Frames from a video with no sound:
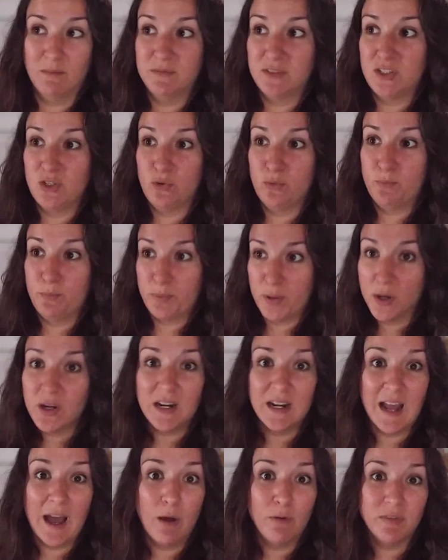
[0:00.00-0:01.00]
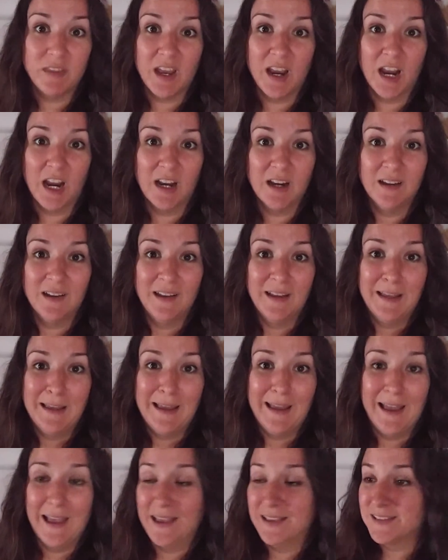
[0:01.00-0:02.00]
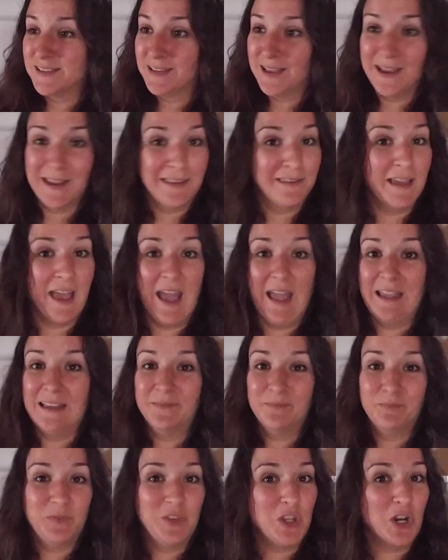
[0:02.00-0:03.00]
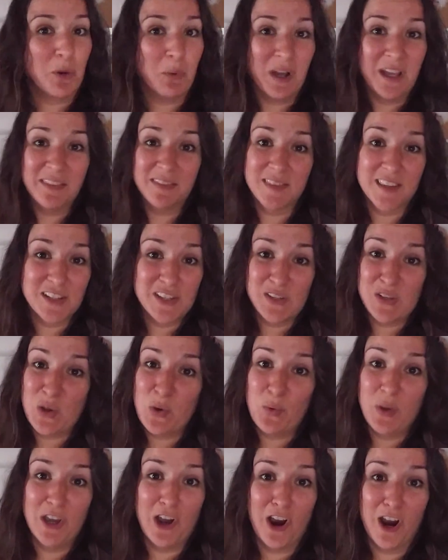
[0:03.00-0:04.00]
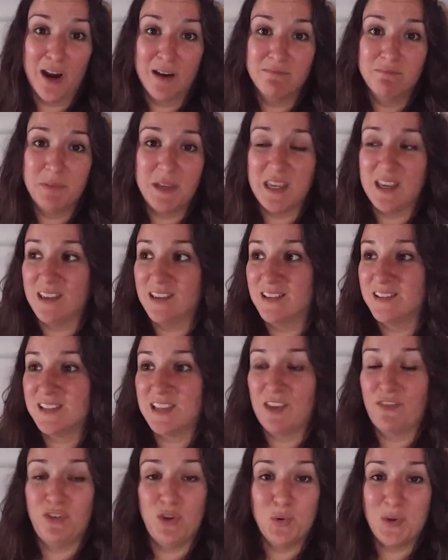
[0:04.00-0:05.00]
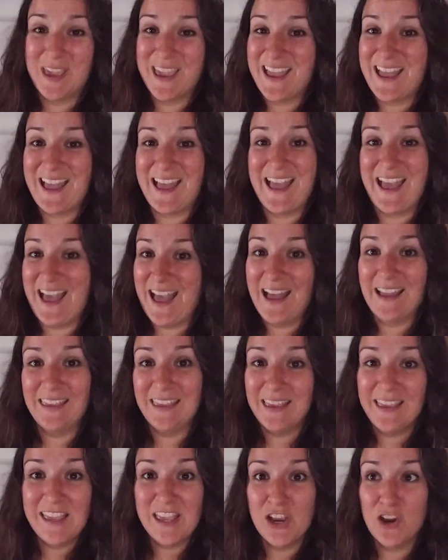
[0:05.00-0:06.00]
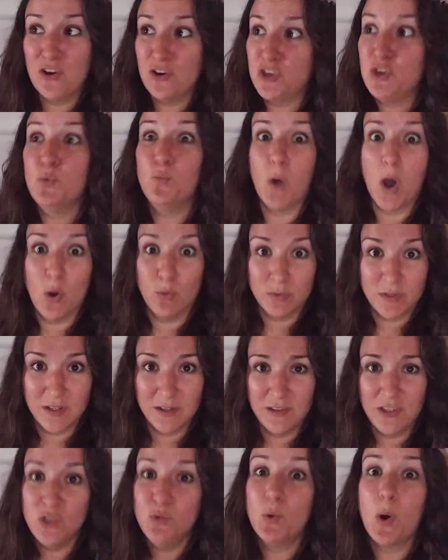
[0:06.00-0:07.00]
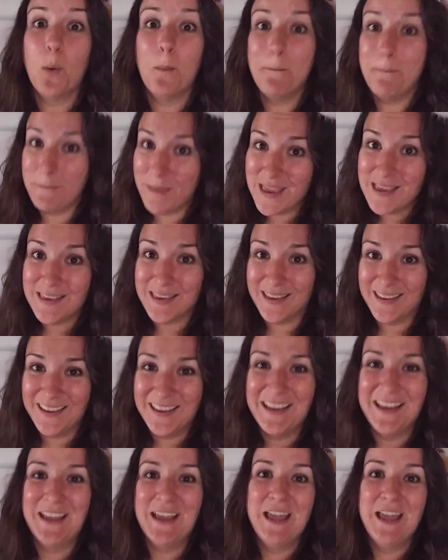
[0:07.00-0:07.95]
to put it out there as like, hey, you know what? This is who we are. Because if you can't hack it here, you won't make it.